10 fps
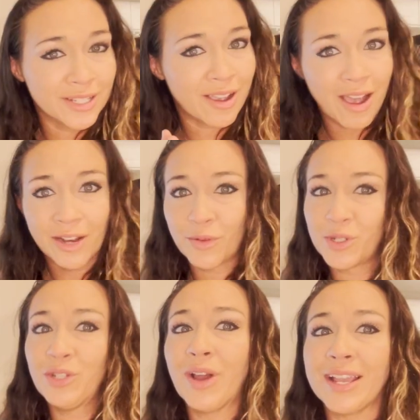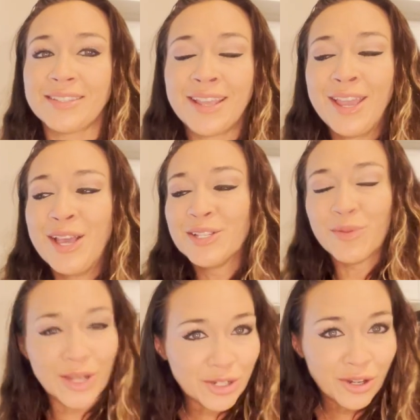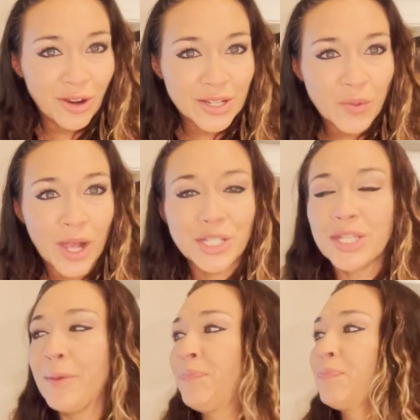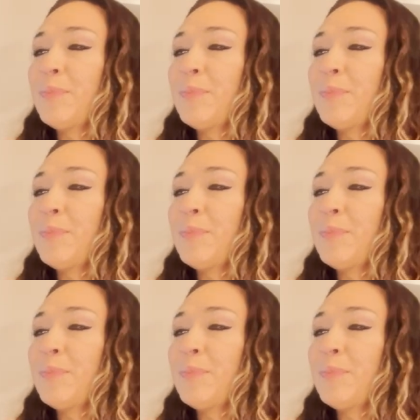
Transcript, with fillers: It's kind of up to you guys. So make sure you guys watch them.